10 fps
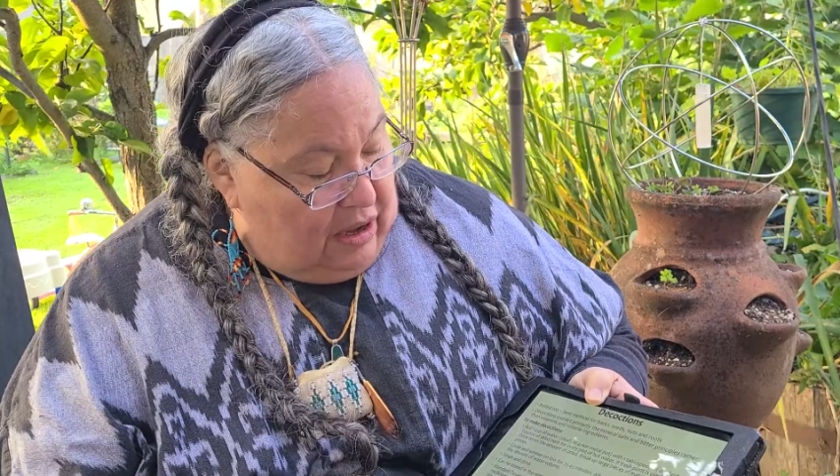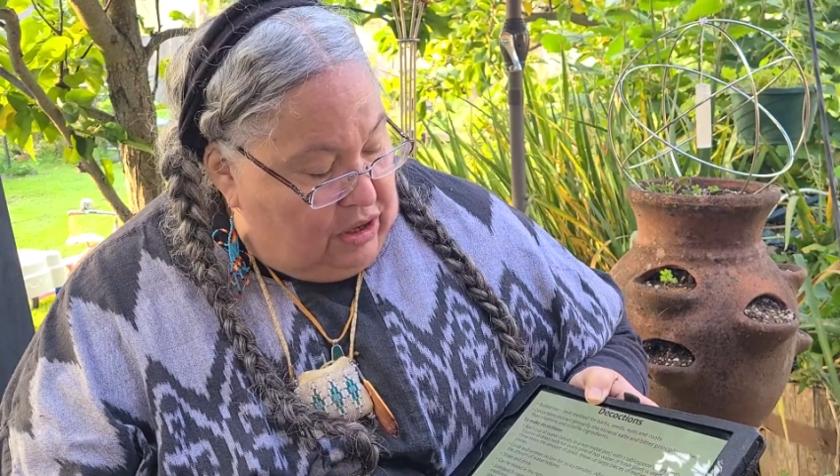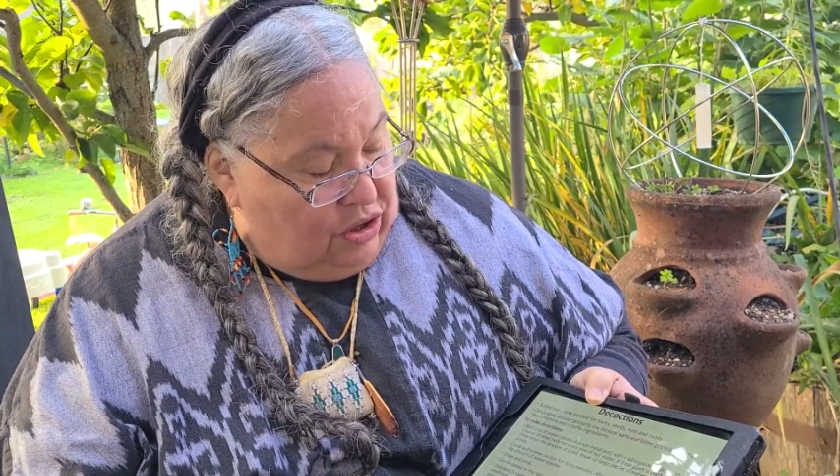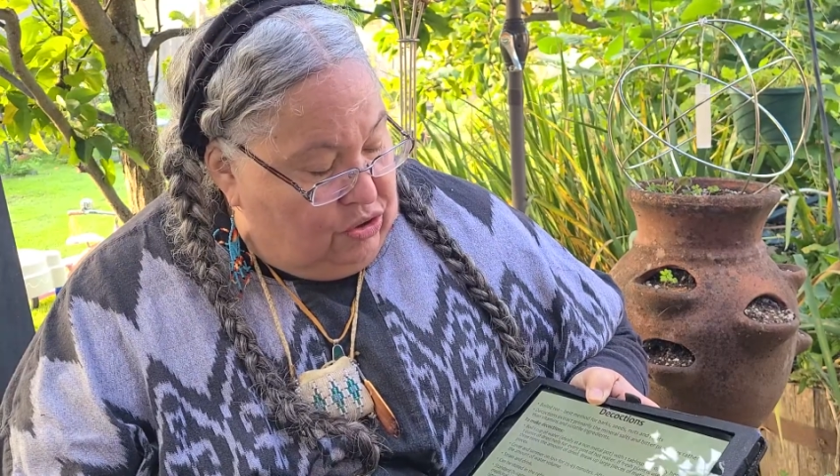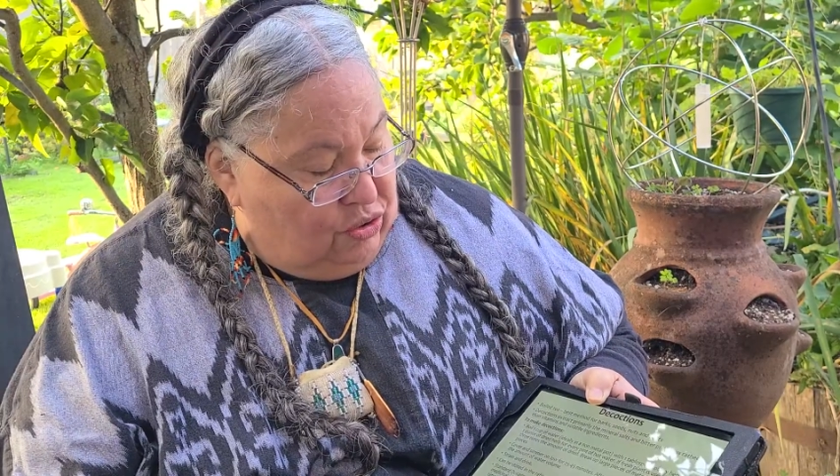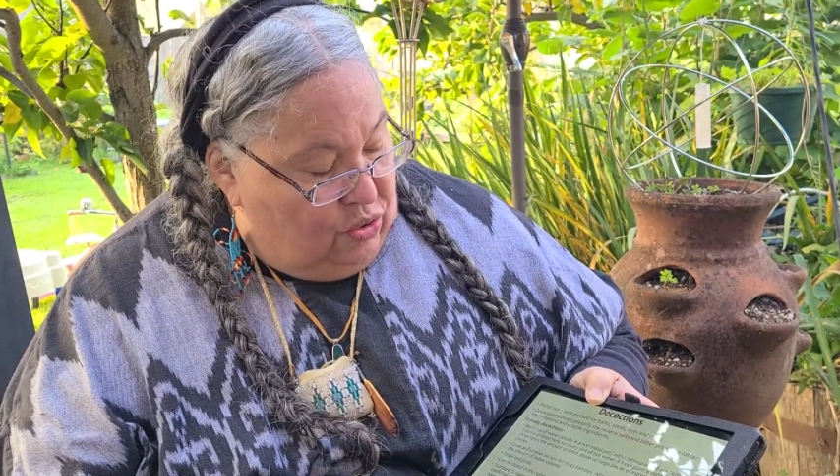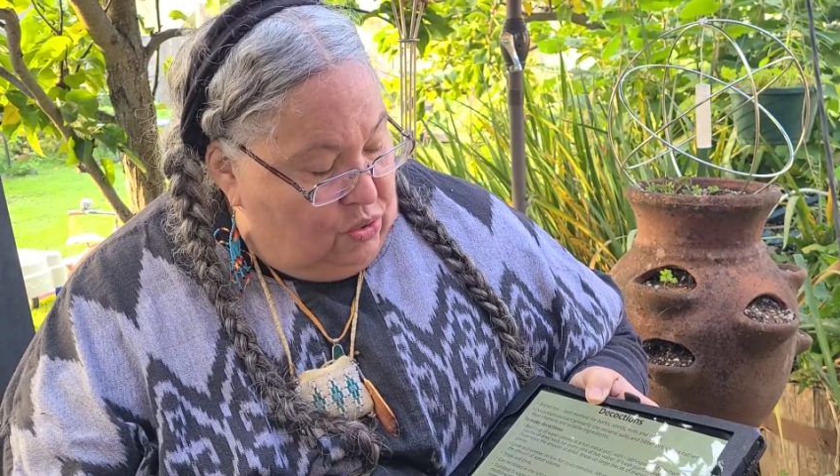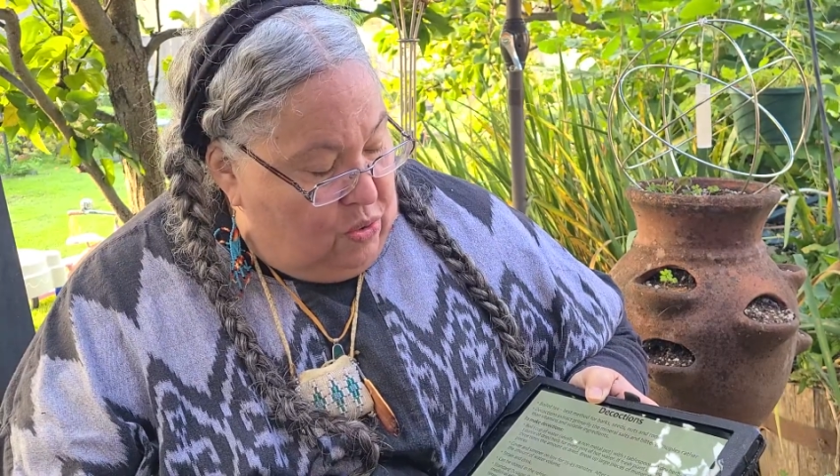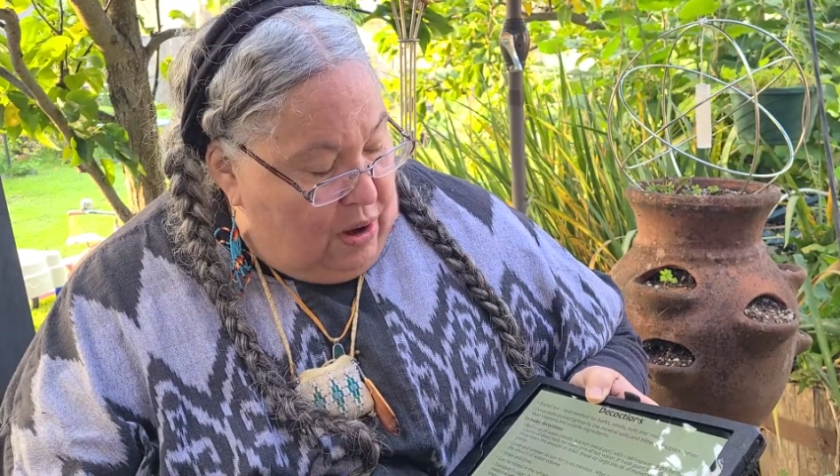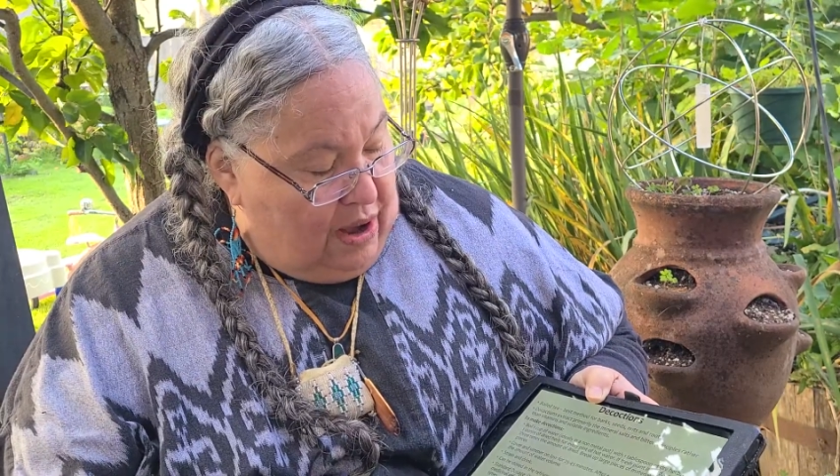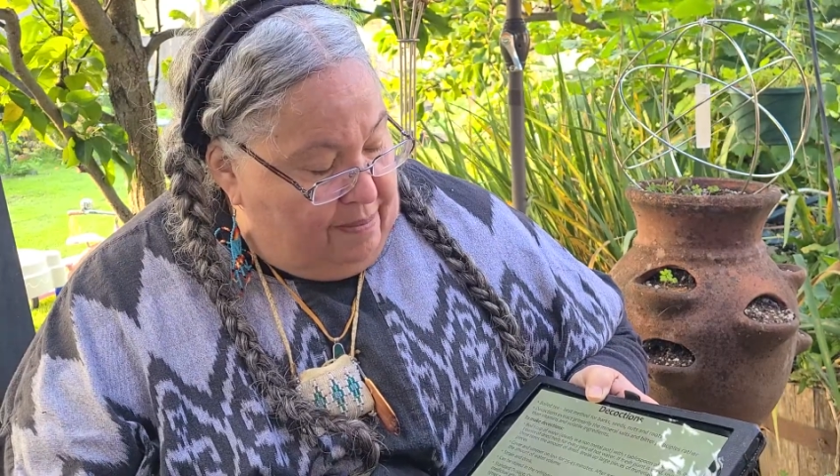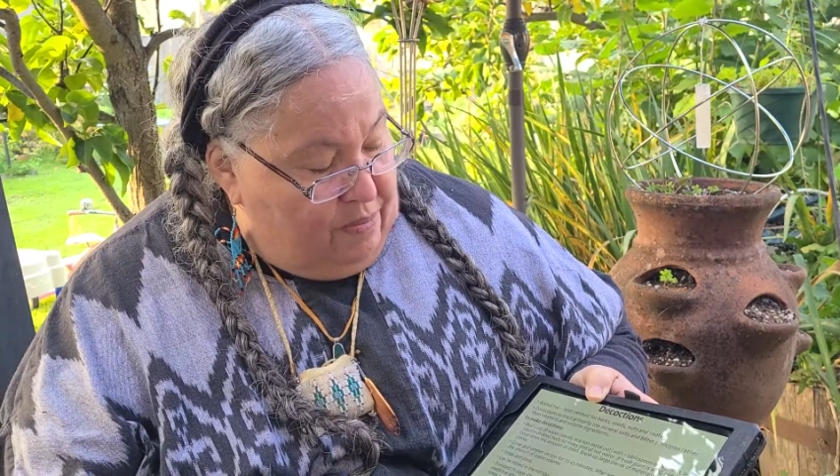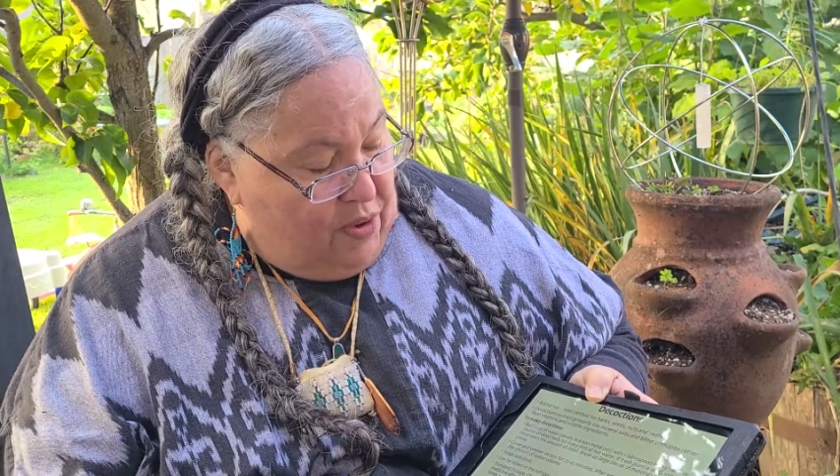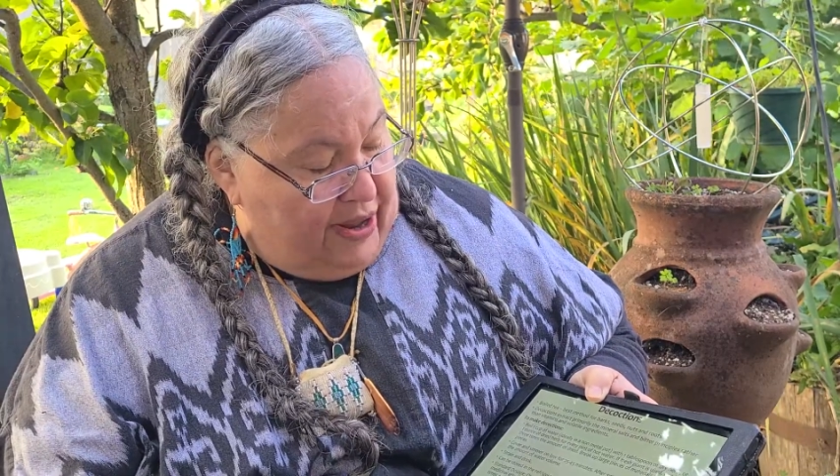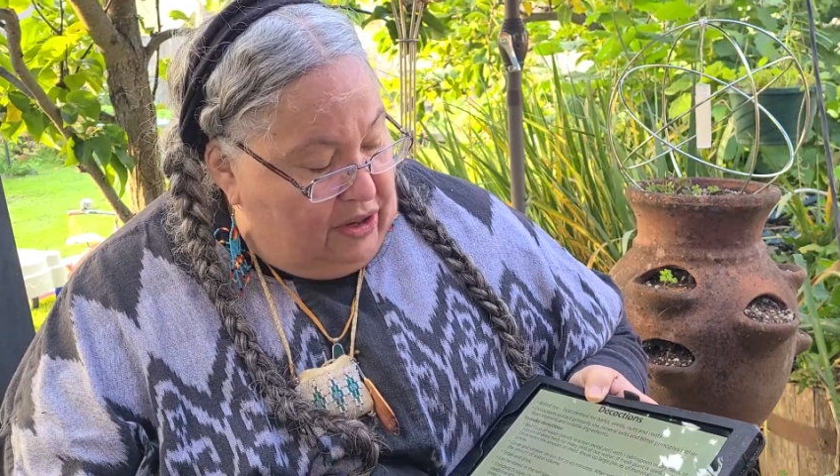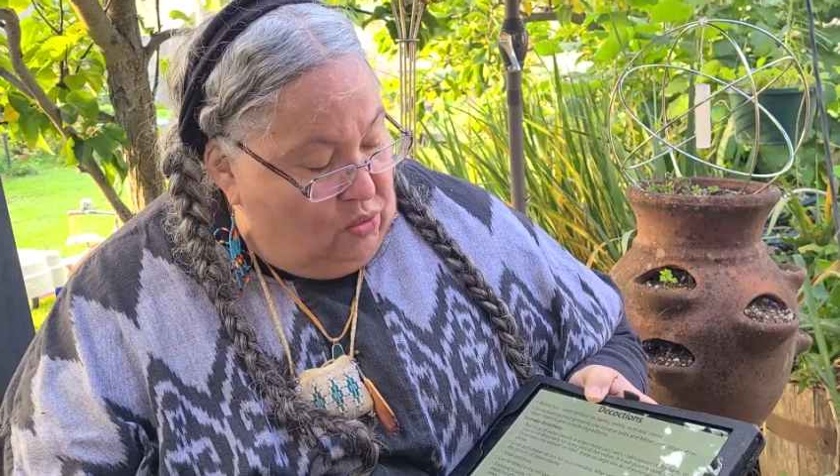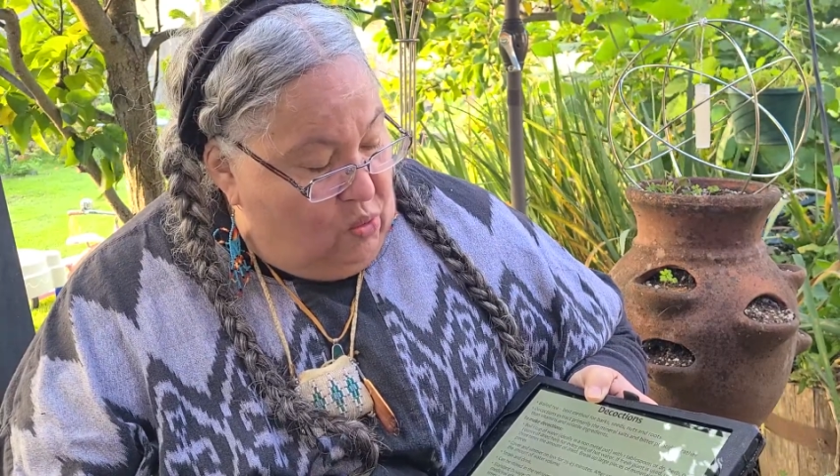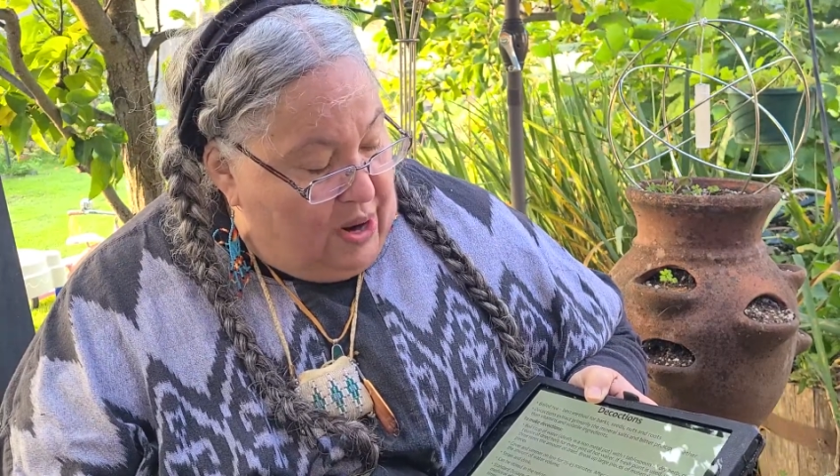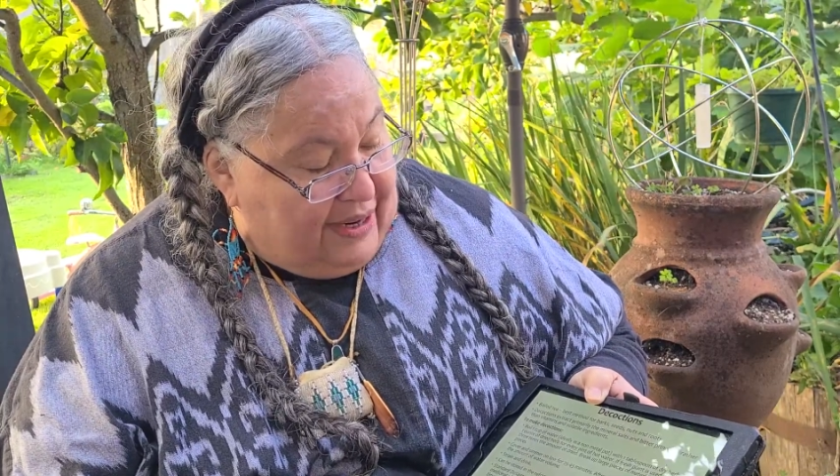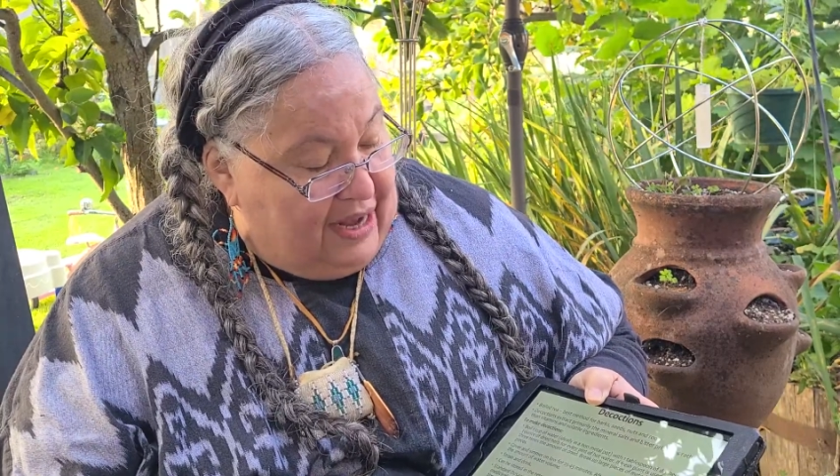you boil 1